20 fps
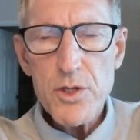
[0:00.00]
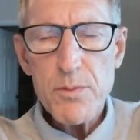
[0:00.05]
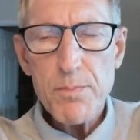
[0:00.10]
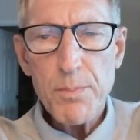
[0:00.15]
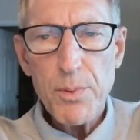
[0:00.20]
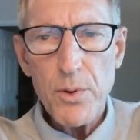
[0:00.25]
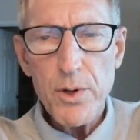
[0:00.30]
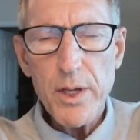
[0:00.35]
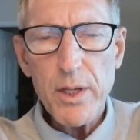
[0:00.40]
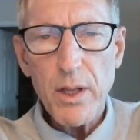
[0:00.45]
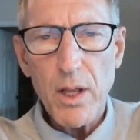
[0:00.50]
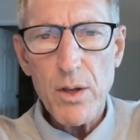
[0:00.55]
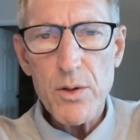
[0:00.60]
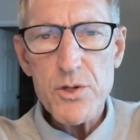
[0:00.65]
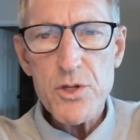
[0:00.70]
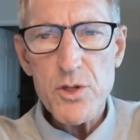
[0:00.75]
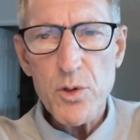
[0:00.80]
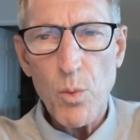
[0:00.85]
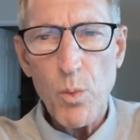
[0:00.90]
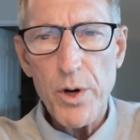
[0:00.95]
pretty
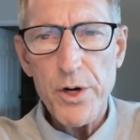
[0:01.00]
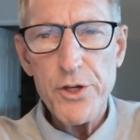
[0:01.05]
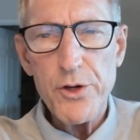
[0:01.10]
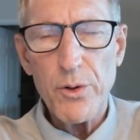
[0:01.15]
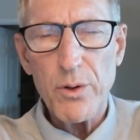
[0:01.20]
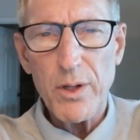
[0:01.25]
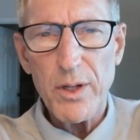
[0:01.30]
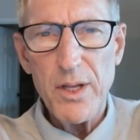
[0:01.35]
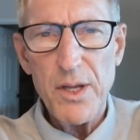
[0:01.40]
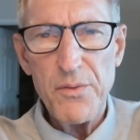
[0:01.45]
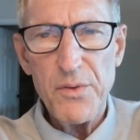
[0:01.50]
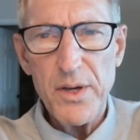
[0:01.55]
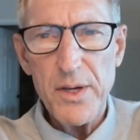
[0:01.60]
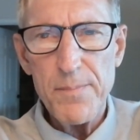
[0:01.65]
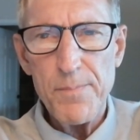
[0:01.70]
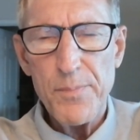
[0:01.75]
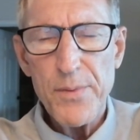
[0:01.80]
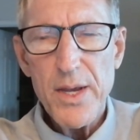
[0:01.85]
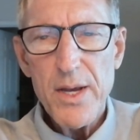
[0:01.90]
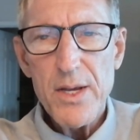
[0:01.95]
close to where you're
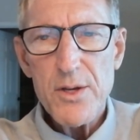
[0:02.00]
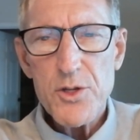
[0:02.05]
living.